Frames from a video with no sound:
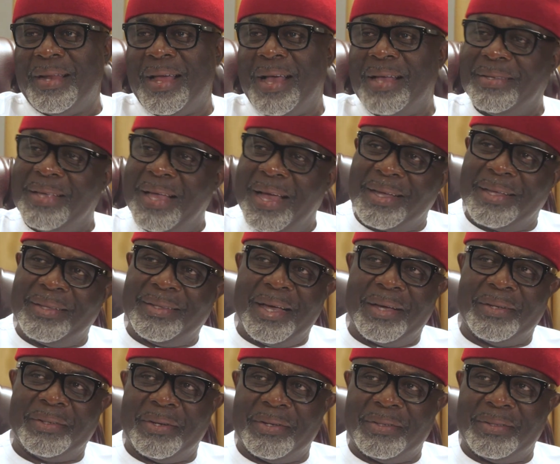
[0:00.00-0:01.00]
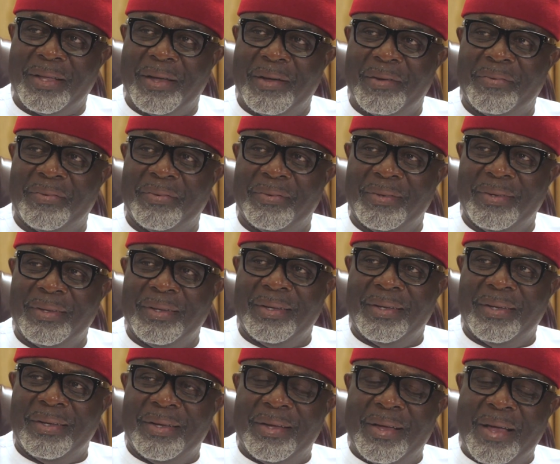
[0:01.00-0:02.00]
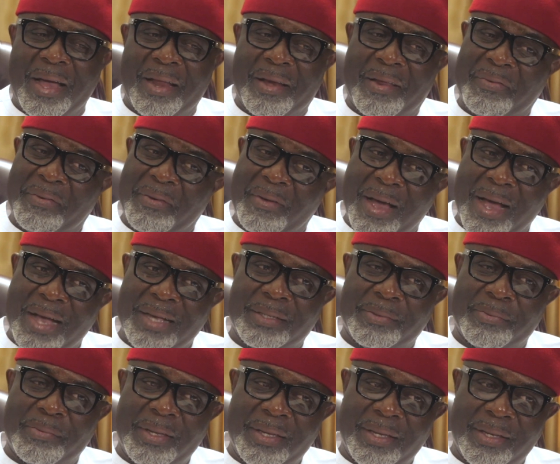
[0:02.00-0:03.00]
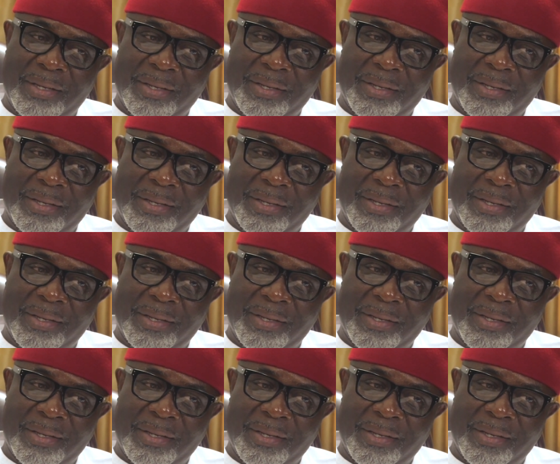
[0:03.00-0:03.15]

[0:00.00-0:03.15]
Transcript: as the architecture staff. And if you ask me,